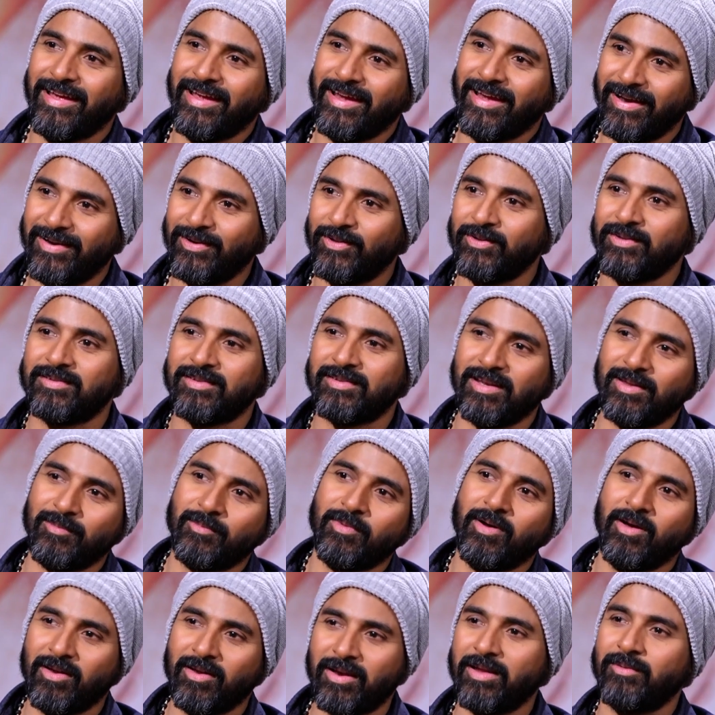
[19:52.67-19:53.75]
into the
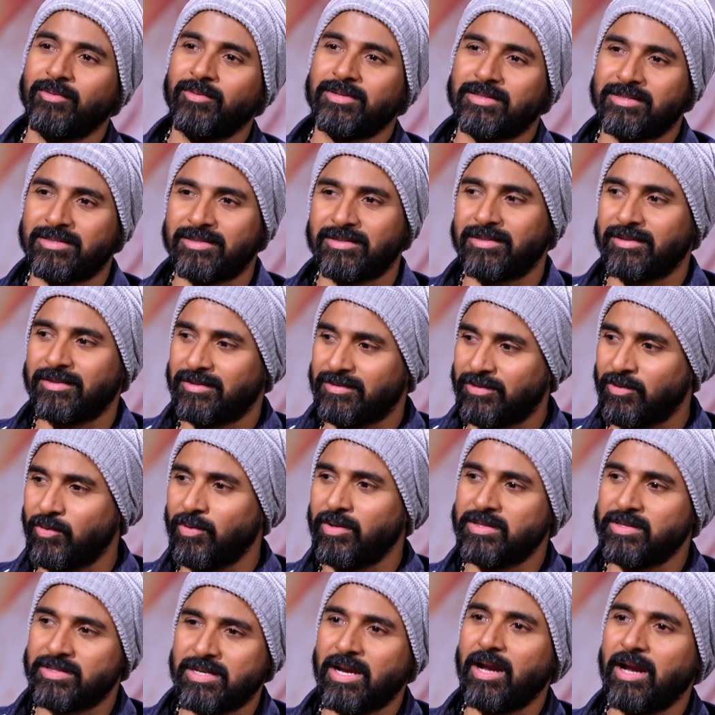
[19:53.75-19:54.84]
cinema, or I was
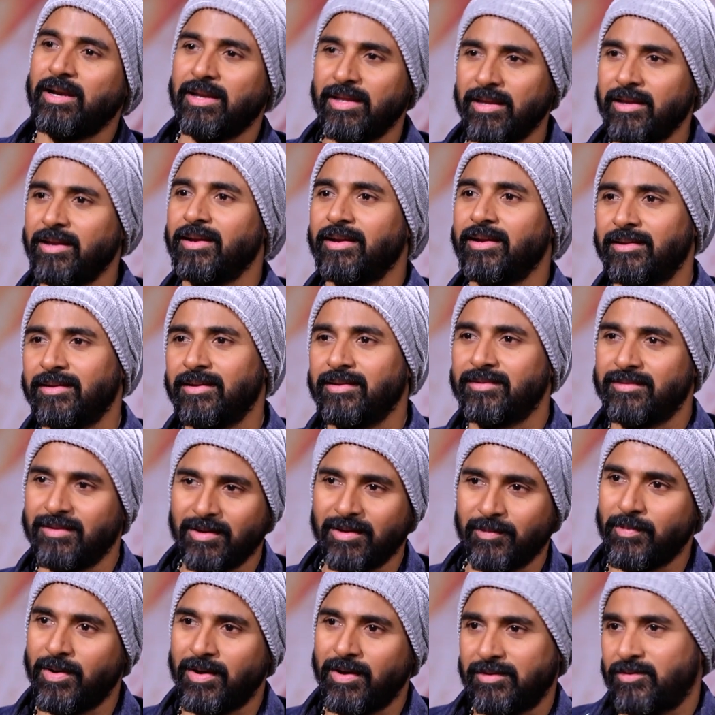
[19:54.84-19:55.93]
slowly starting in the
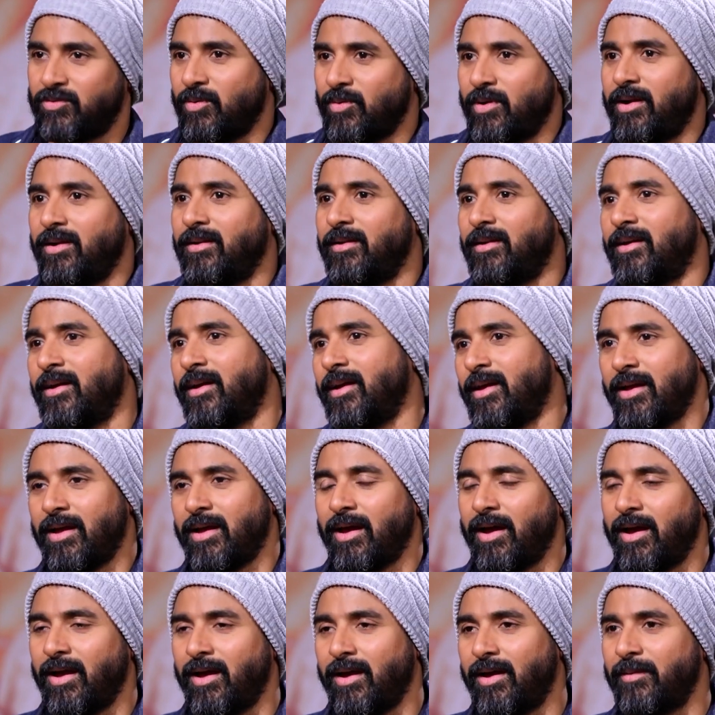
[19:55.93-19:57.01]
cinema. So yeah.
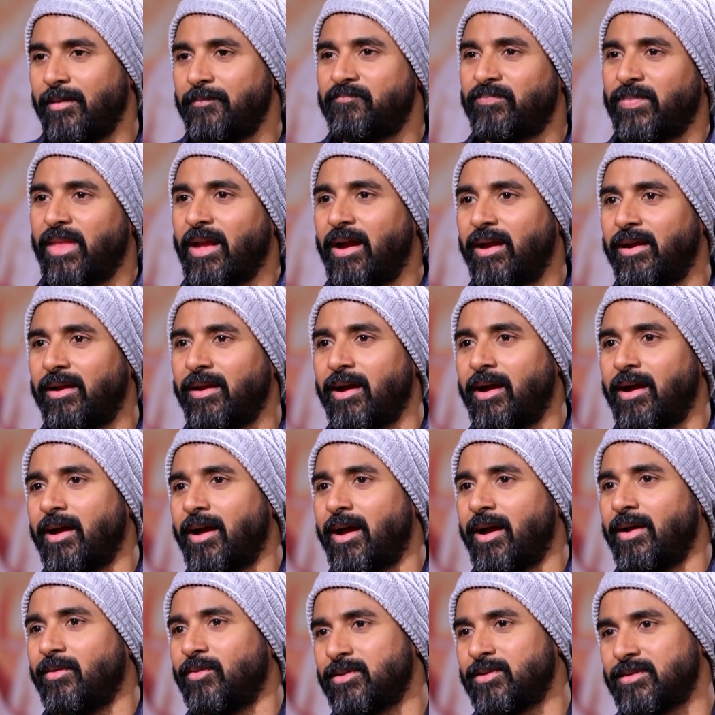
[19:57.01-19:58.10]

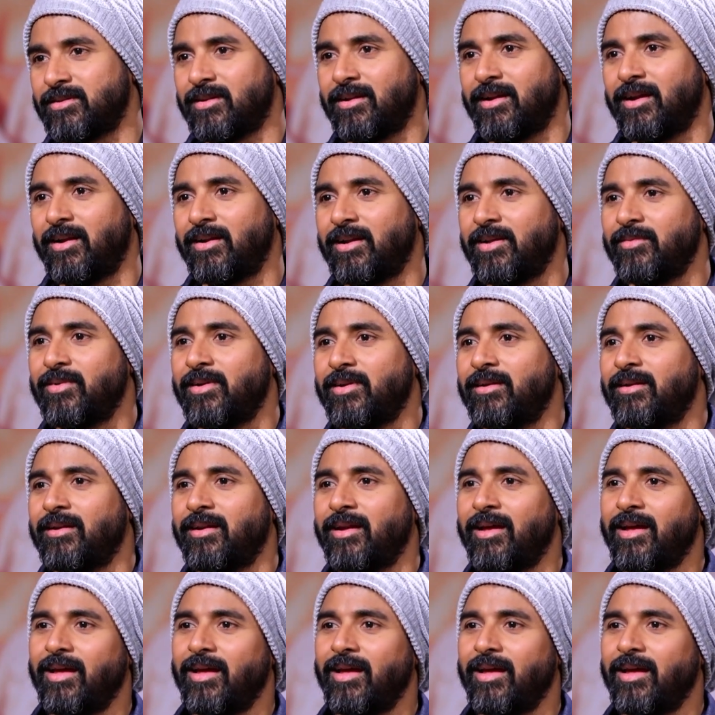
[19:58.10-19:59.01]
I was not even